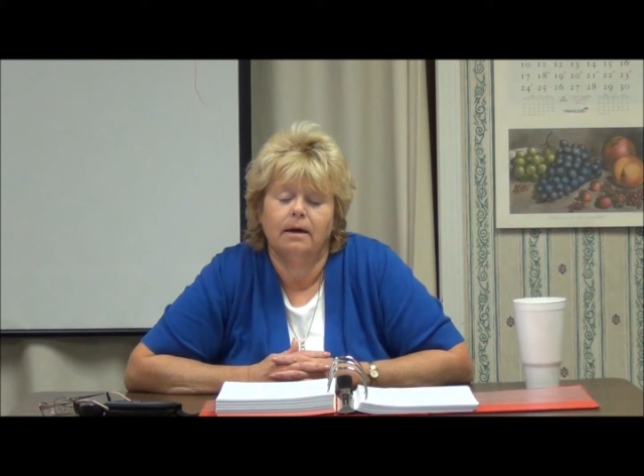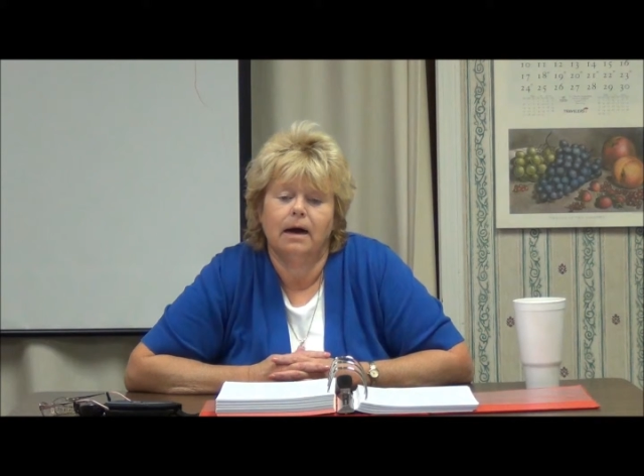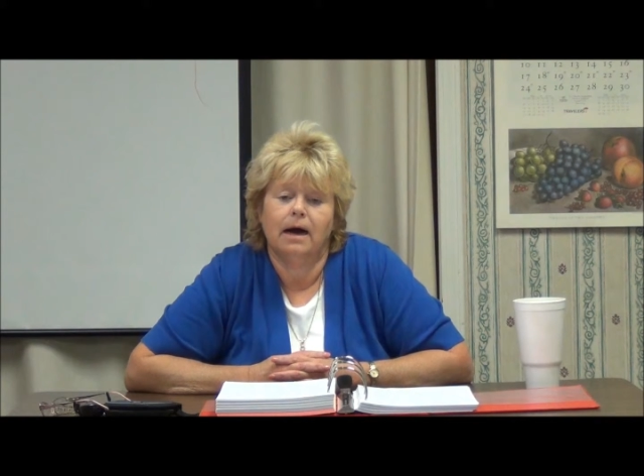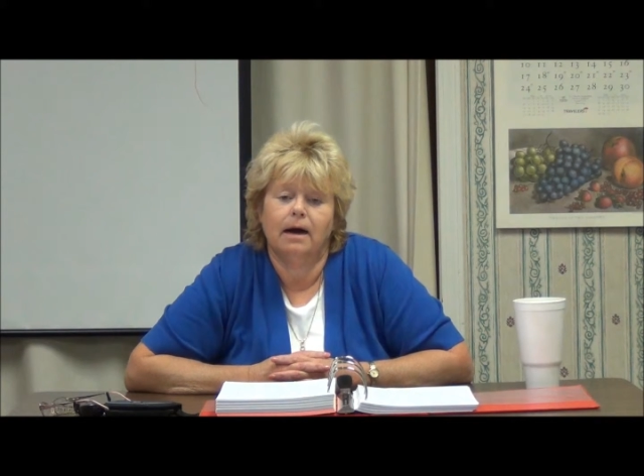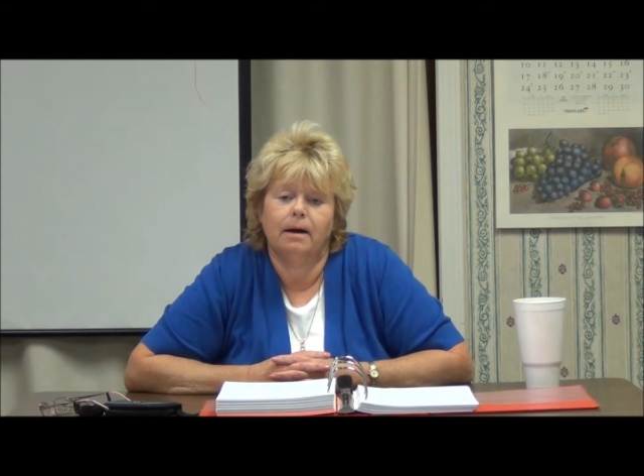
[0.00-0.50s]

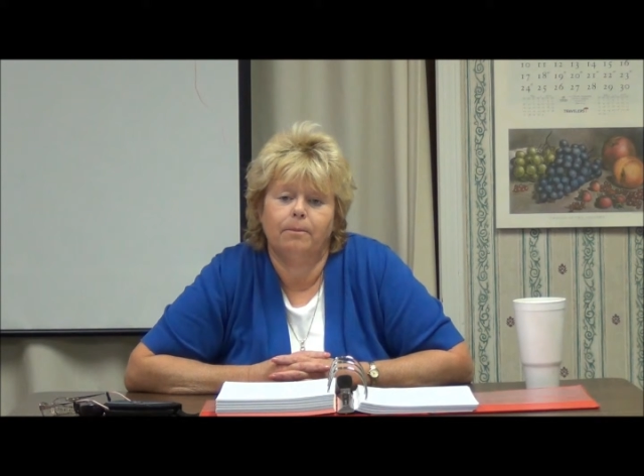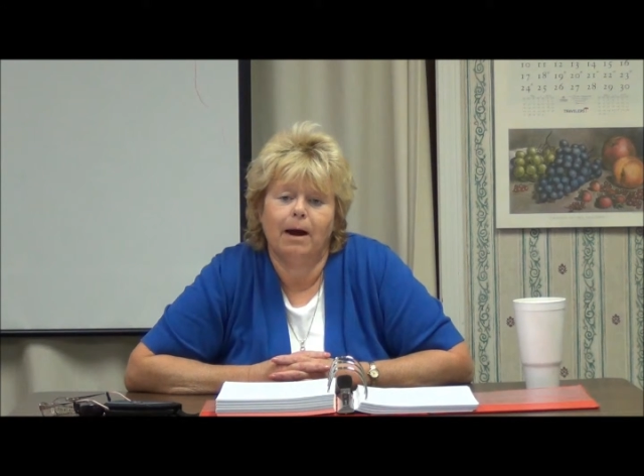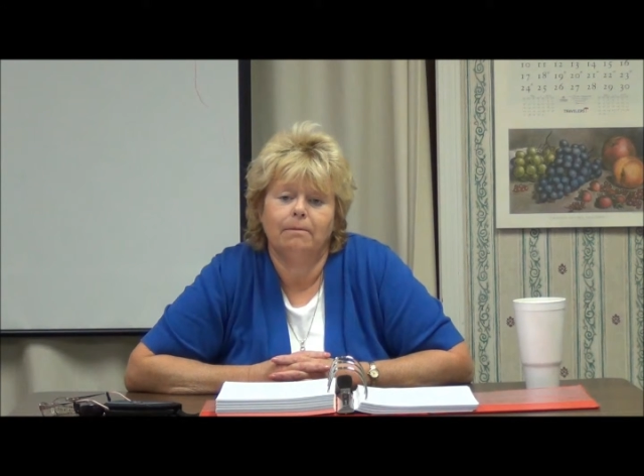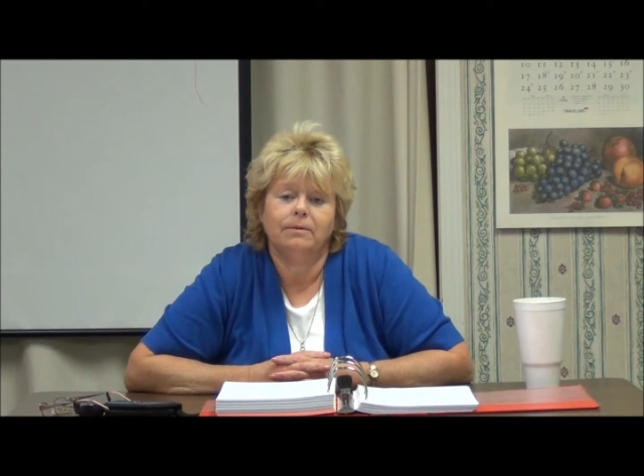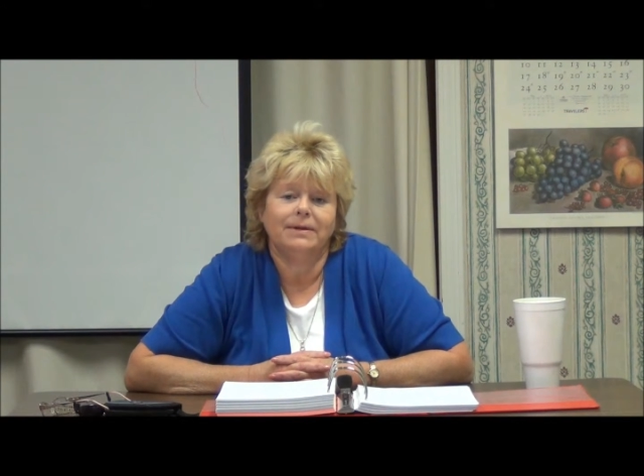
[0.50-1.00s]

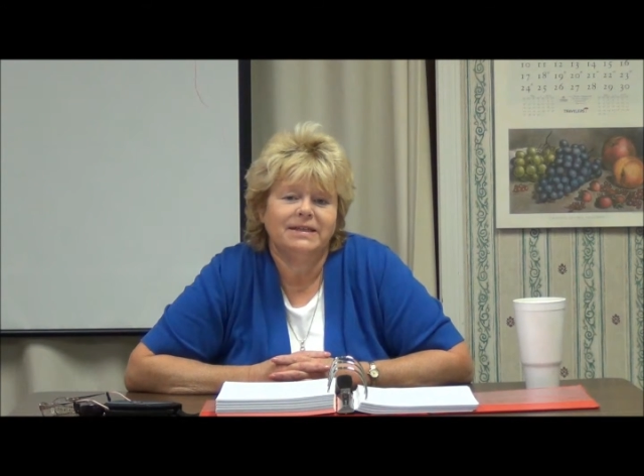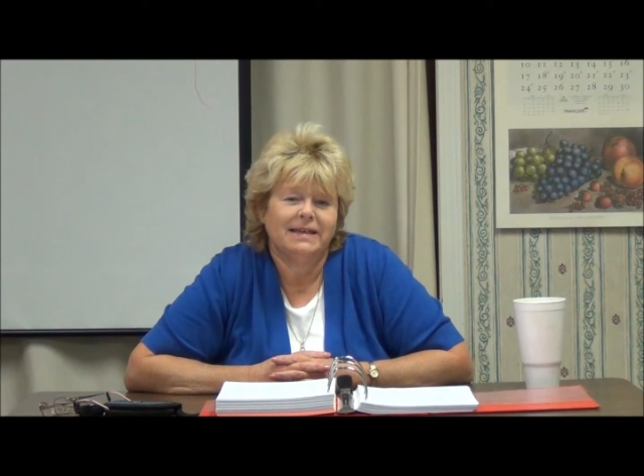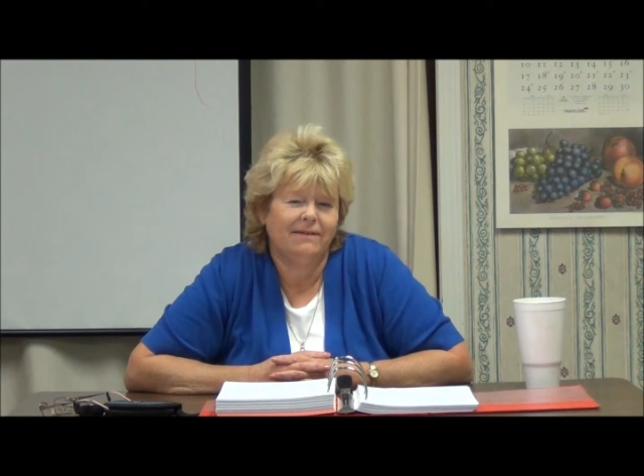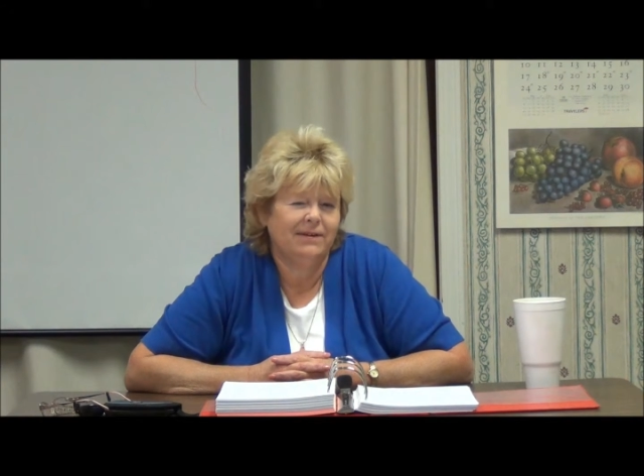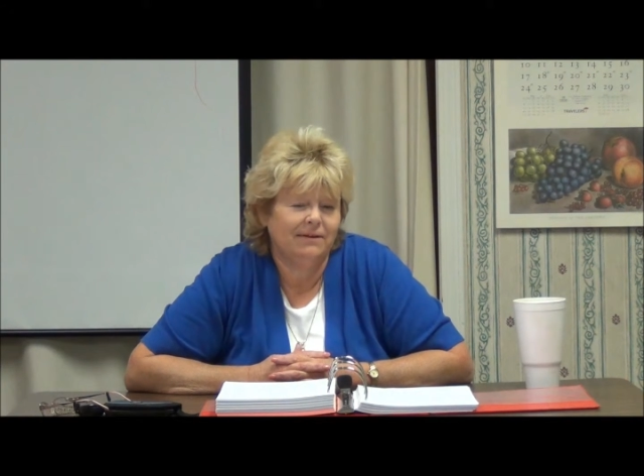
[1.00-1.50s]
probably
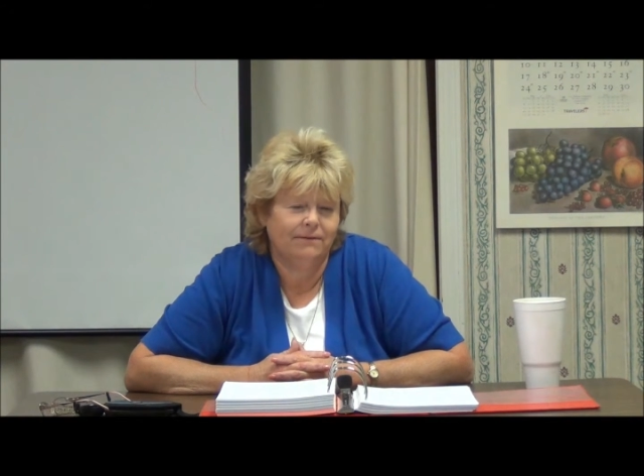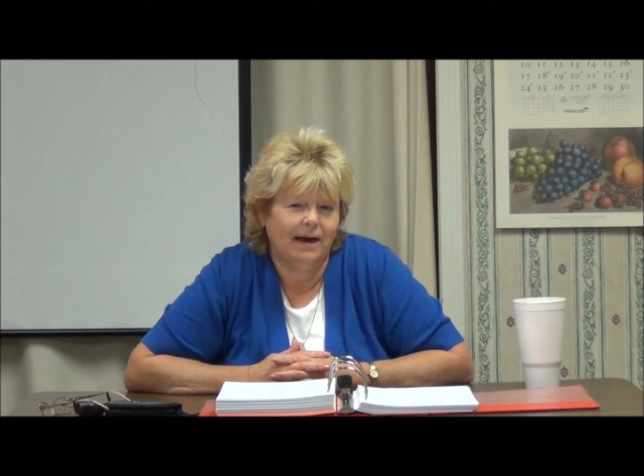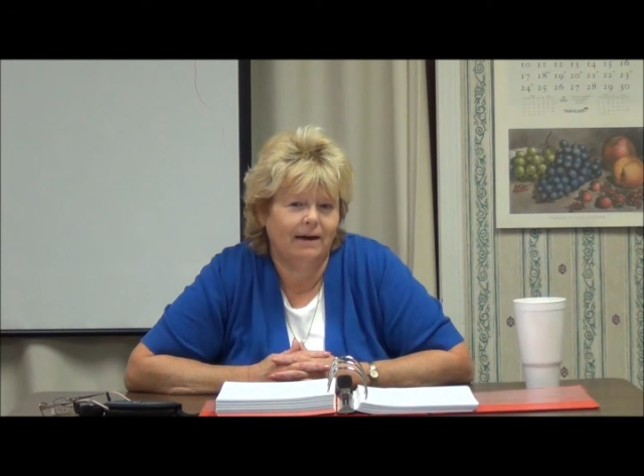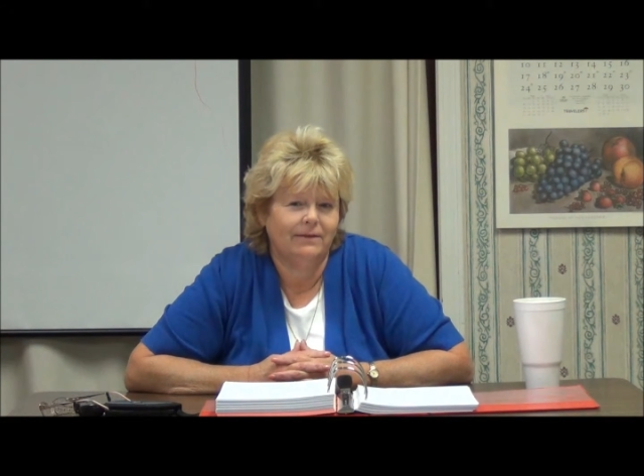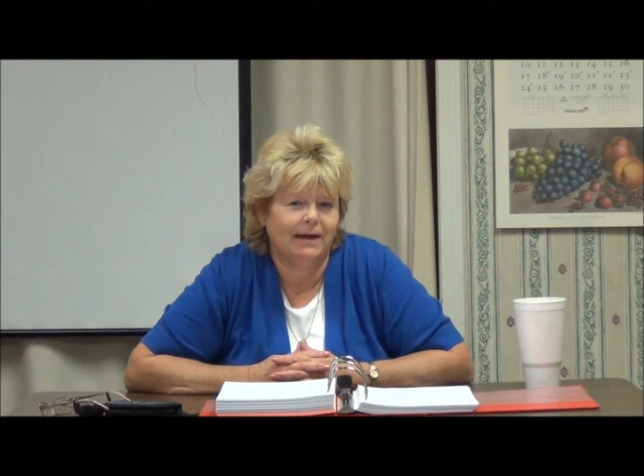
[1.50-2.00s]

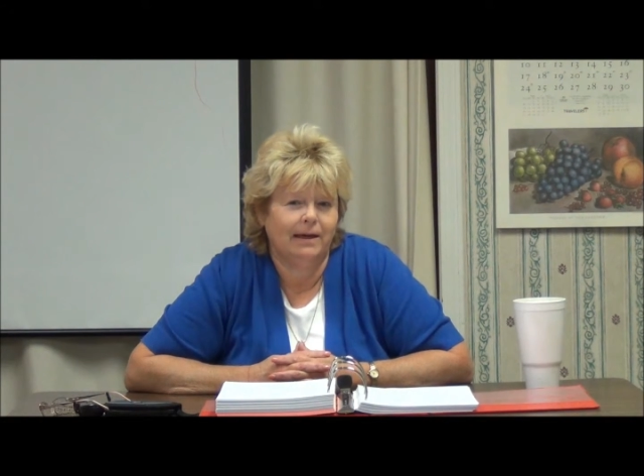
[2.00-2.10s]
75 to